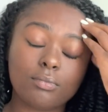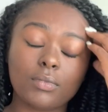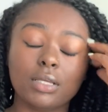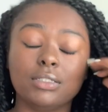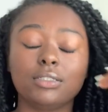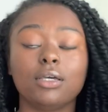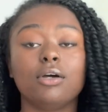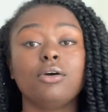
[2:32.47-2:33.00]

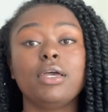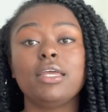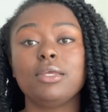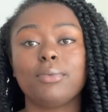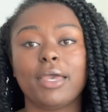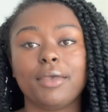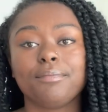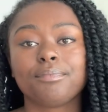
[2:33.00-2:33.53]
So
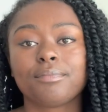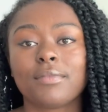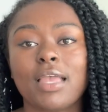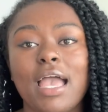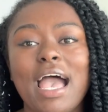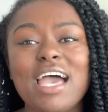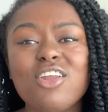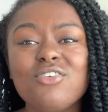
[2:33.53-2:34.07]
anyway,
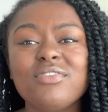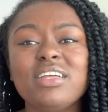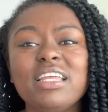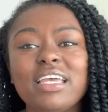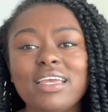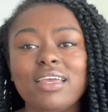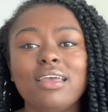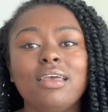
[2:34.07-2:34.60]
I don't
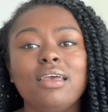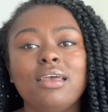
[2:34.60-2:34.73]
really,